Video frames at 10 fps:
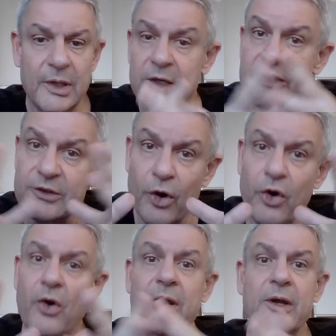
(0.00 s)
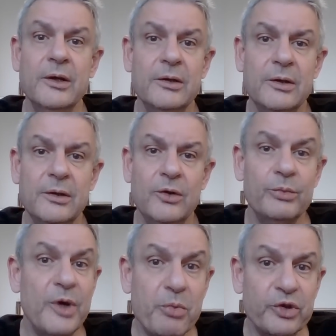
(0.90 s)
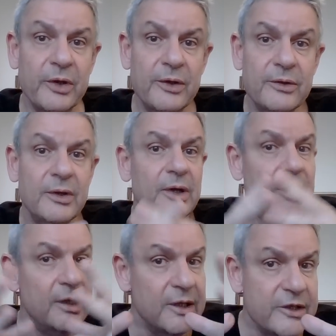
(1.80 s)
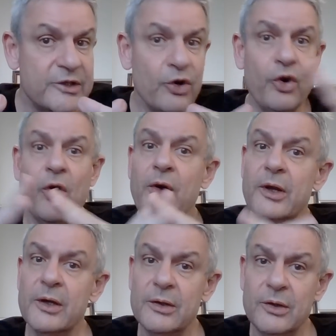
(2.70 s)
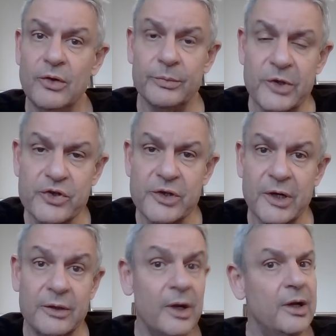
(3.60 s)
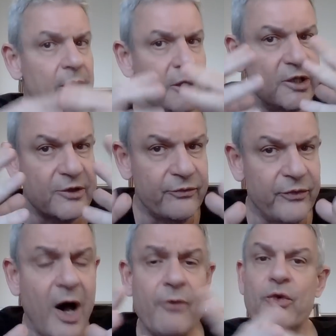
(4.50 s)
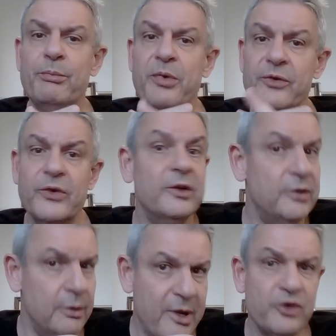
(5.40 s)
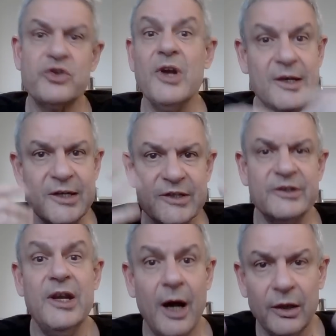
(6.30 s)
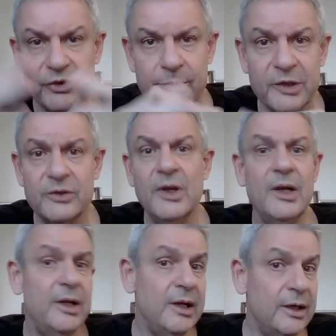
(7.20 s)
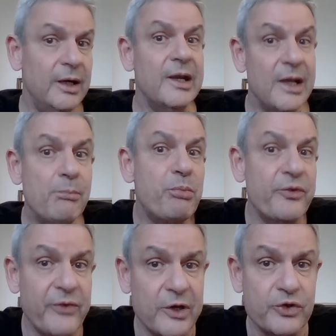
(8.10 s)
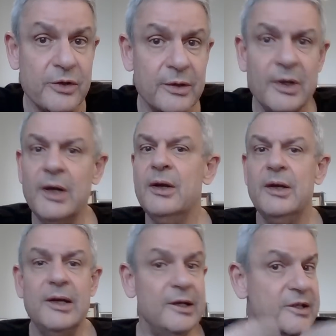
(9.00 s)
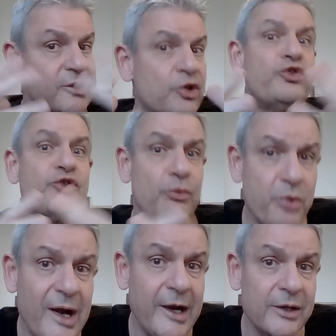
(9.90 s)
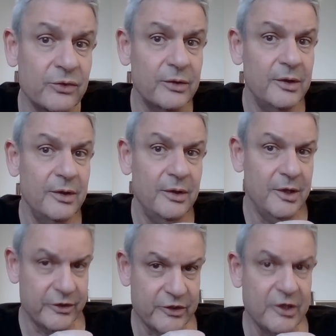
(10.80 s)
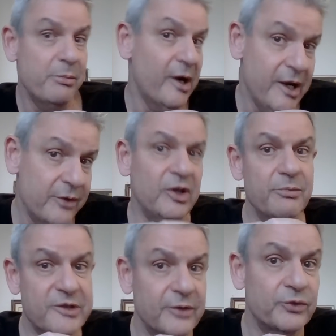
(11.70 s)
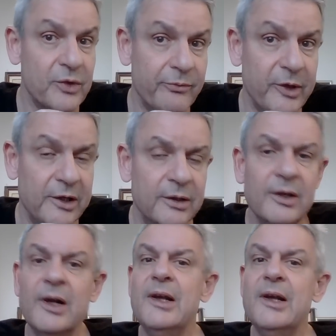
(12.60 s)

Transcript: He is no longer omnipotent. He is no longer omniscient. He is far from perfect. Dementia is the ultimate in imperfection. He is not so brilliant as he believed himself to have been.